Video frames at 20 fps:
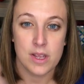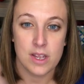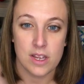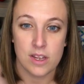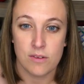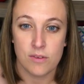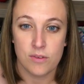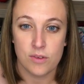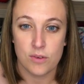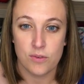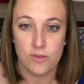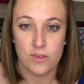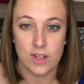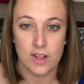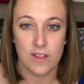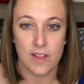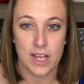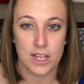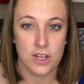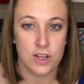if you
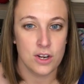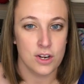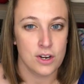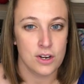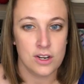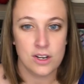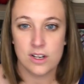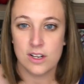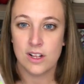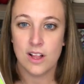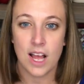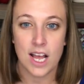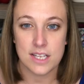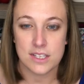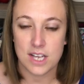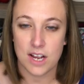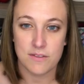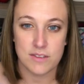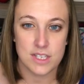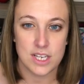feel like your class
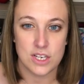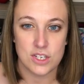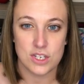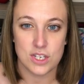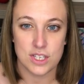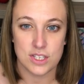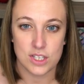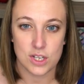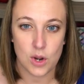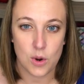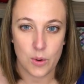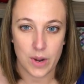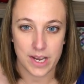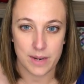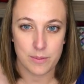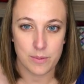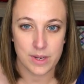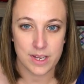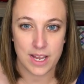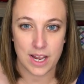conversation isn't
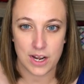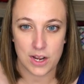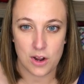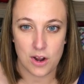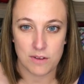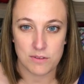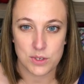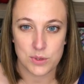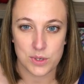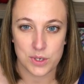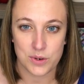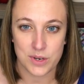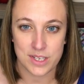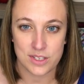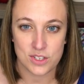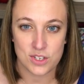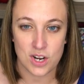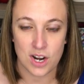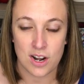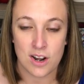quite getting off to a
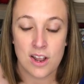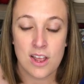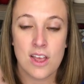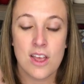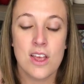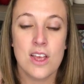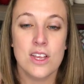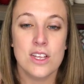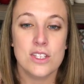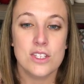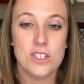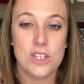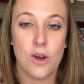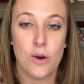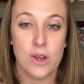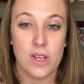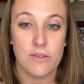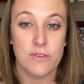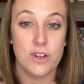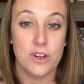great start.
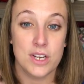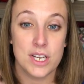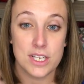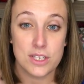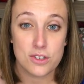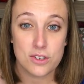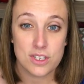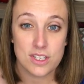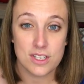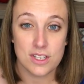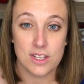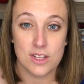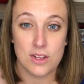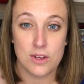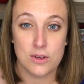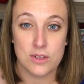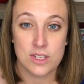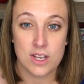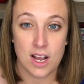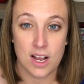So if you're interested in
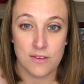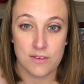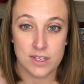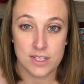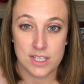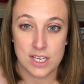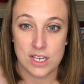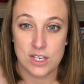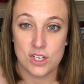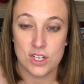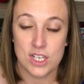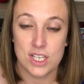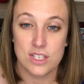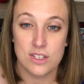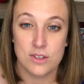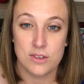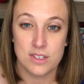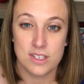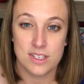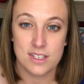those
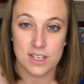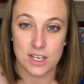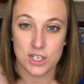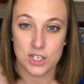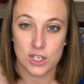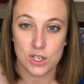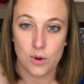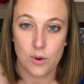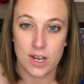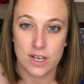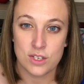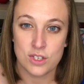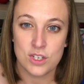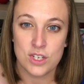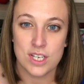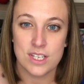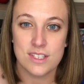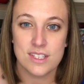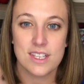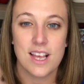conversations, those discussion
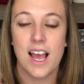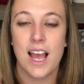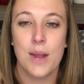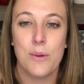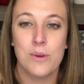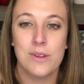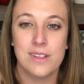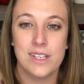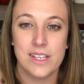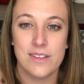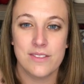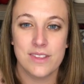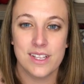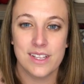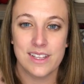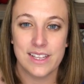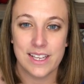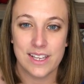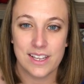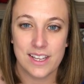questions, I will leave the
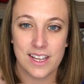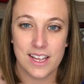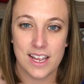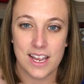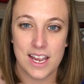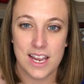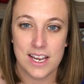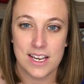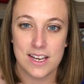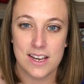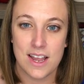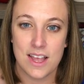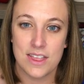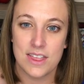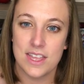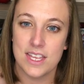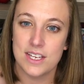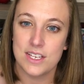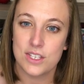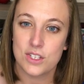link in
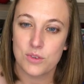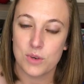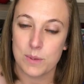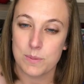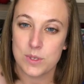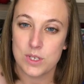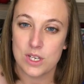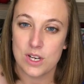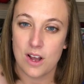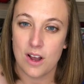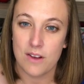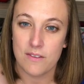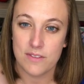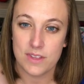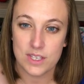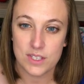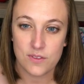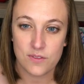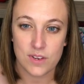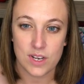the description of
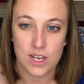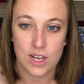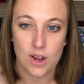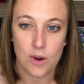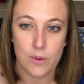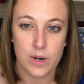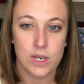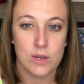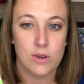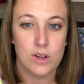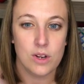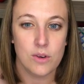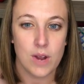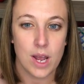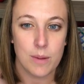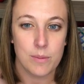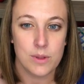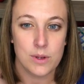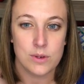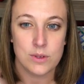this video and you can
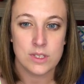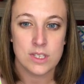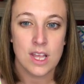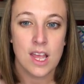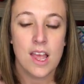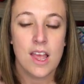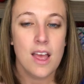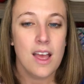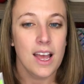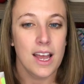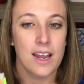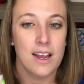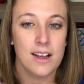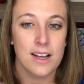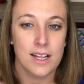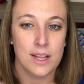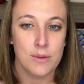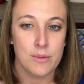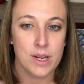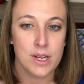grab those. I
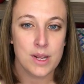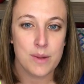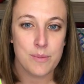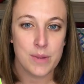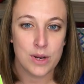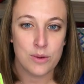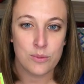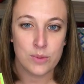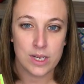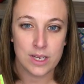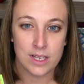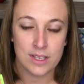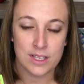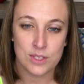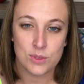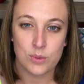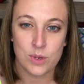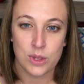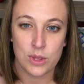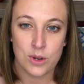highly recommend reading
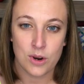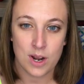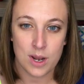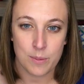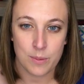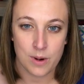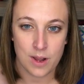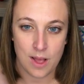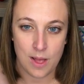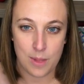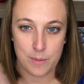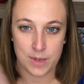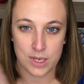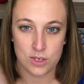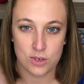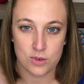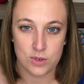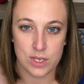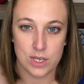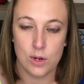this with your upper
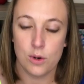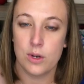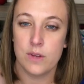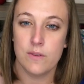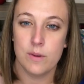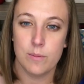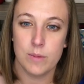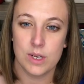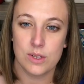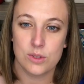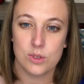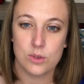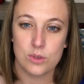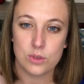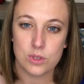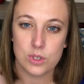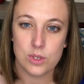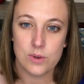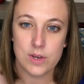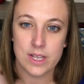elementary or even middle school
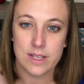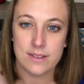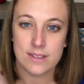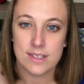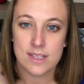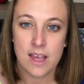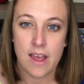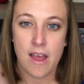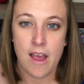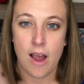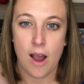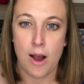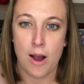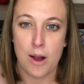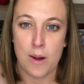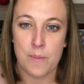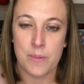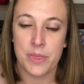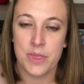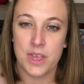students.
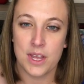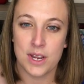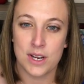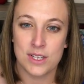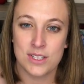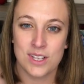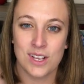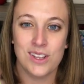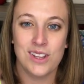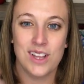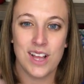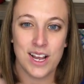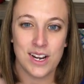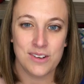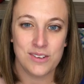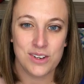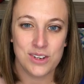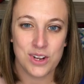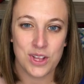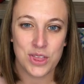There's a lot
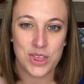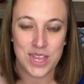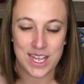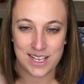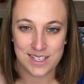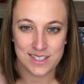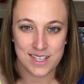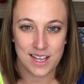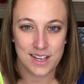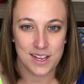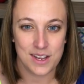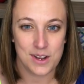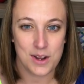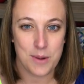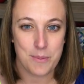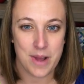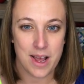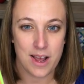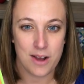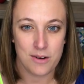of good things that can
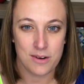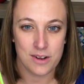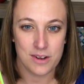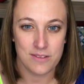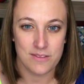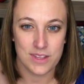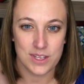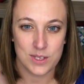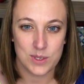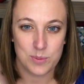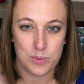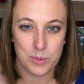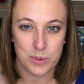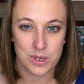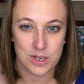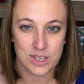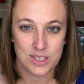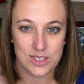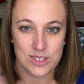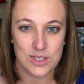come out of this
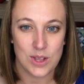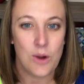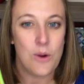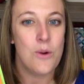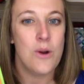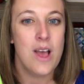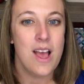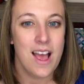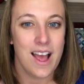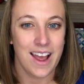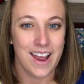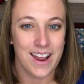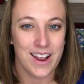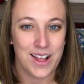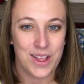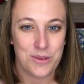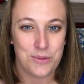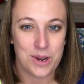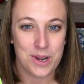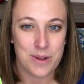book, so I
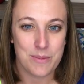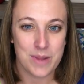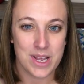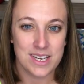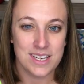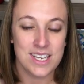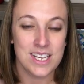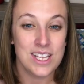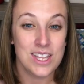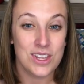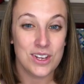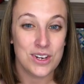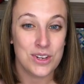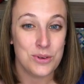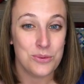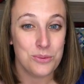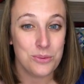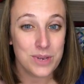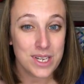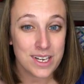highly recommend either
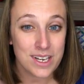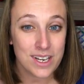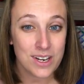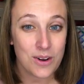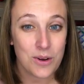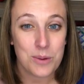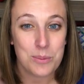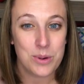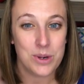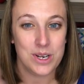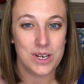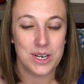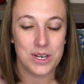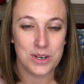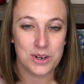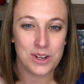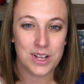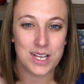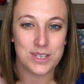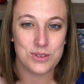you read it or put it in
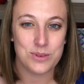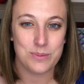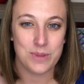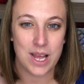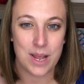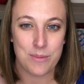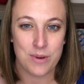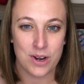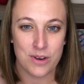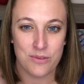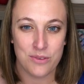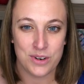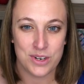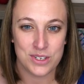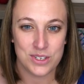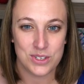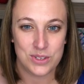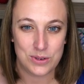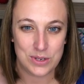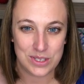your classroom library for
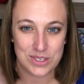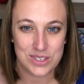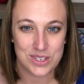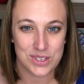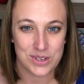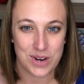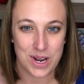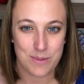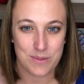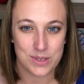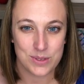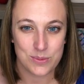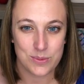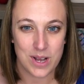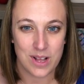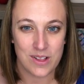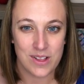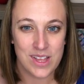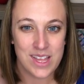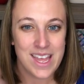your students to grab as
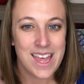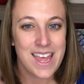well.